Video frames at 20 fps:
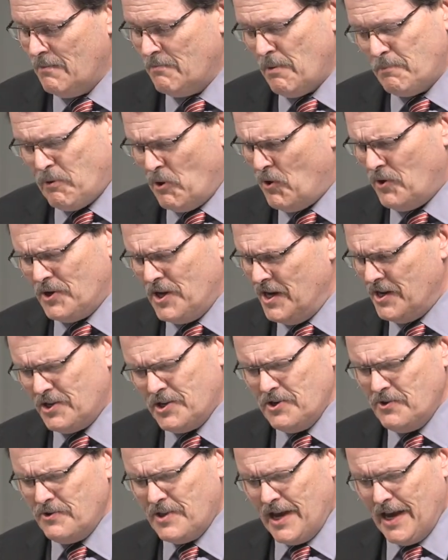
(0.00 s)
But Paul didn't
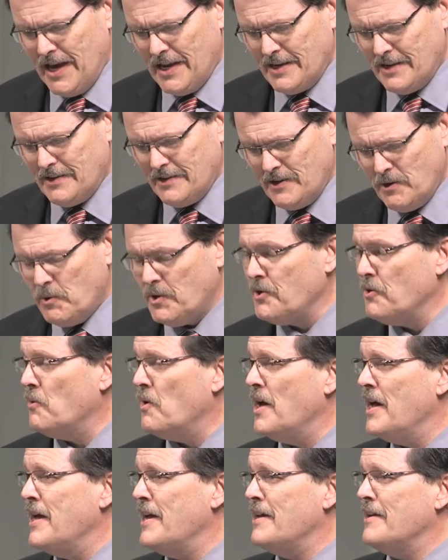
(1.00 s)
do that. You want to know
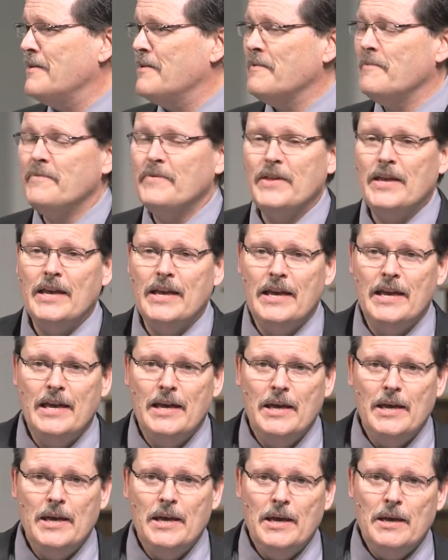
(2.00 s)
why?
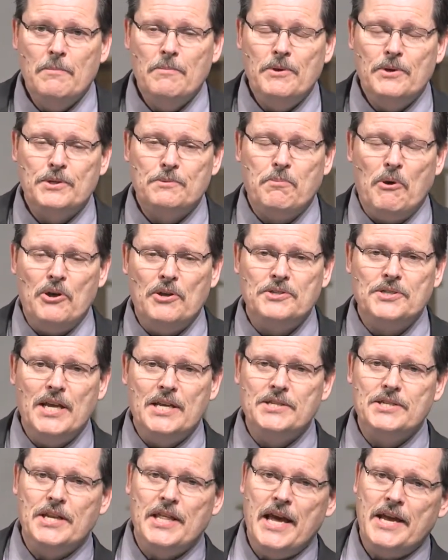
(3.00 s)
Because Paul
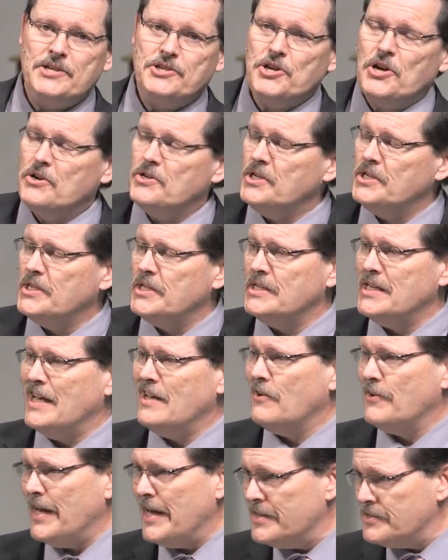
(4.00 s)
says to that church, he says, I
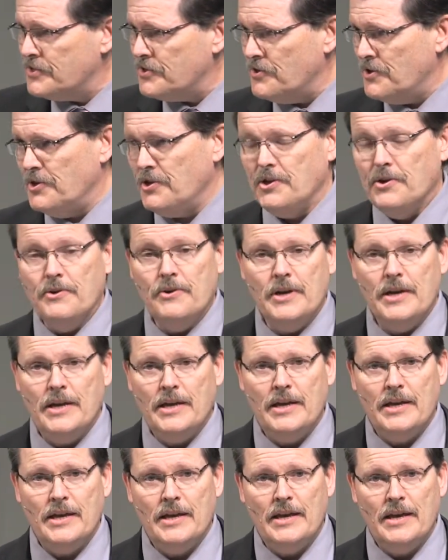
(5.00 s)
don't answer to you,
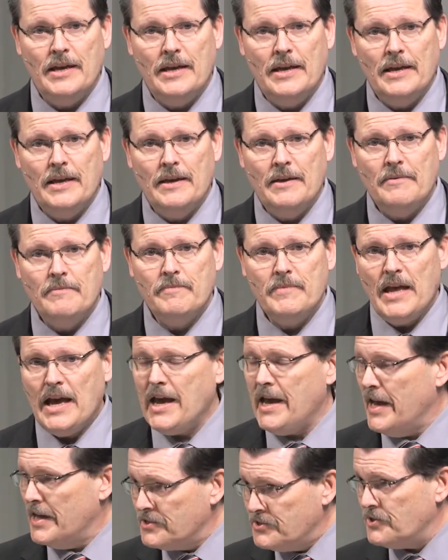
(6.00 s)

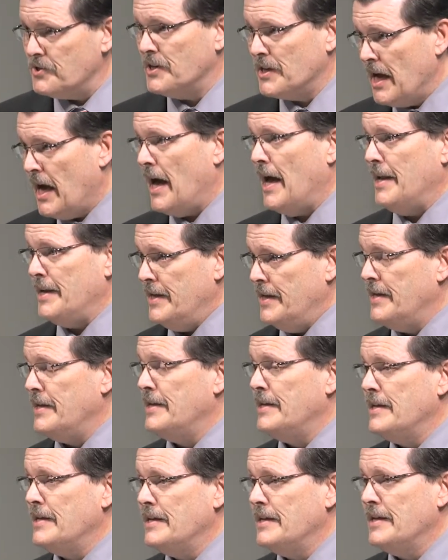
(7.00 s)
I answer to God.
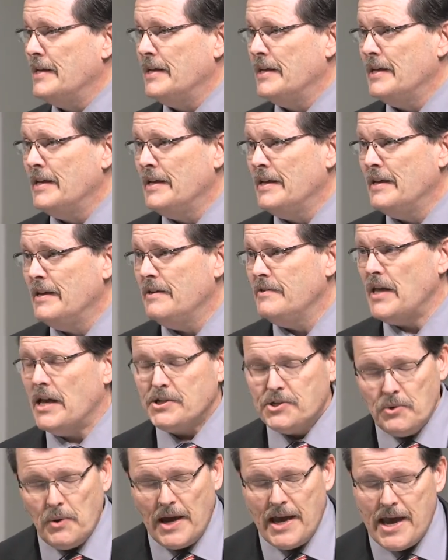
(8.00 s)

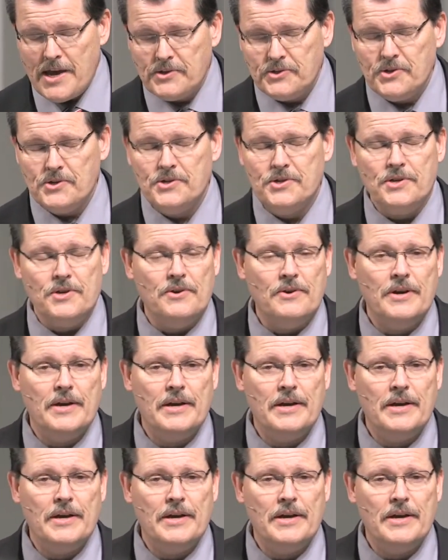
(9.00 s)
That's who I answer to.